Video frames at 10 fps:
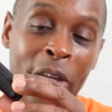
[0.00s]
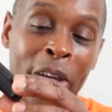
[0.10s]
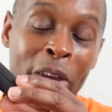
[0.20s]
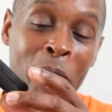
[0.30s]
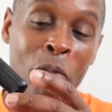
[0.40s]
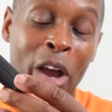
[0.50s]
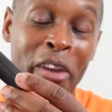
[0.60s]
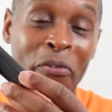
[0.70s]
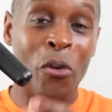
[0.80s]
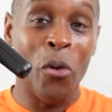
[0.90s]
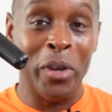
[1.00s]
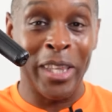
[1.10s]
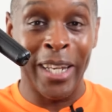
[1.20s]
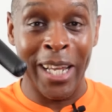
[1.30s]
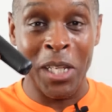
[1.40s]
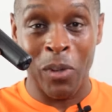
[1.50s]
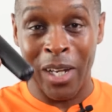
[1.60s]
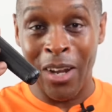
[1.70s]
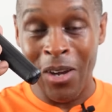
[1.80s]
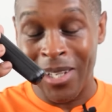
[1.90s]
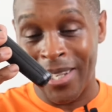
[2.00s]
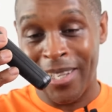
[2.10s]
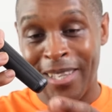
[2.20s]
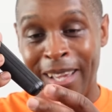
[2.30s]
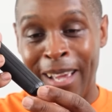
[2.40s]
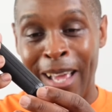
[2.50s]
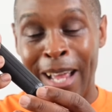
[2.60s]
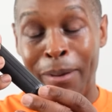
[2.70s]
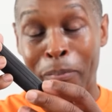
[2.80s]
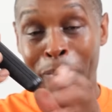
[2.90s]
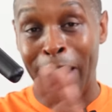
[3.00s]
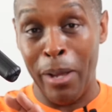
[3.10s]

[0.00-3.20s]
um, what I thought when the legs were locked and,